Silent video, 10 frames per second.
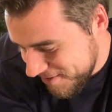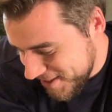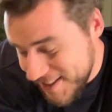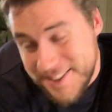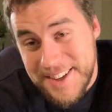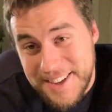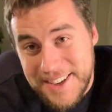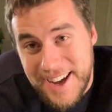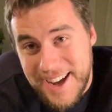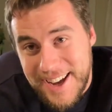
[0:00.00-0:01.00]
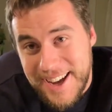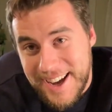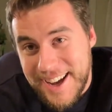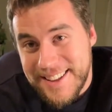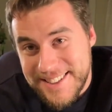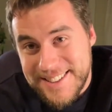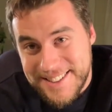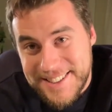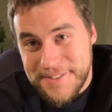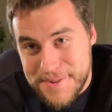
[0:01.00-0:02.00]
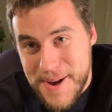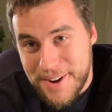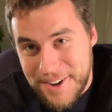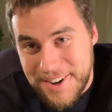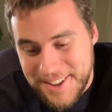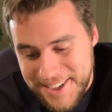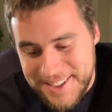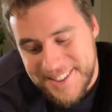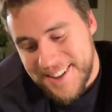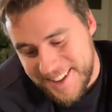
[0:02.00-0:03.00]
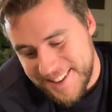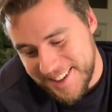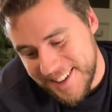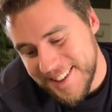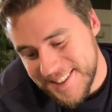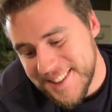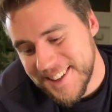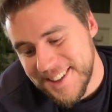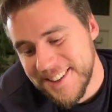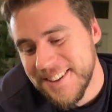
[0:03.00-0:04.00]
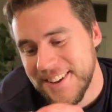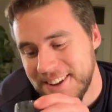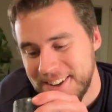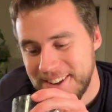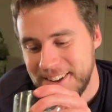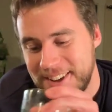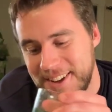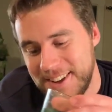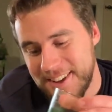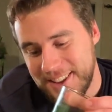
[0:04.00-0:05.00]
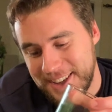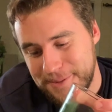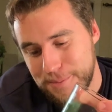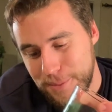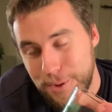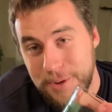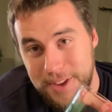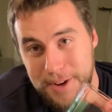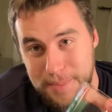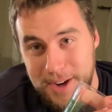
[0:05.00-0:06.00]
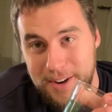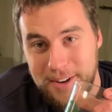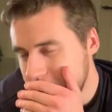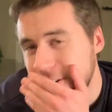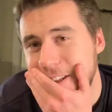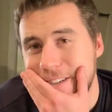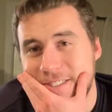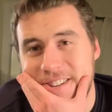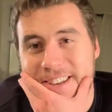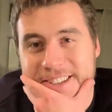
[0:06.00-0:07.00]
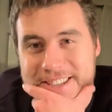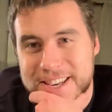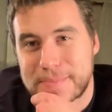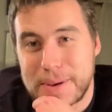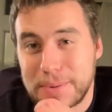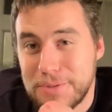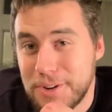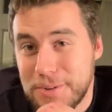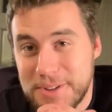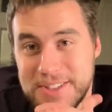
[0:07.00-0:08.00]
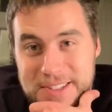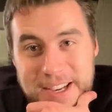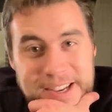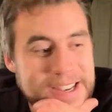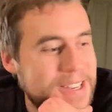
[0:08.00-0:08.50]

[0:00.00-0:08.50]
This thing, I think it does have some alcohol in it. I think it does. Like more than a beer. You could like sneaky get people drunk with this thing.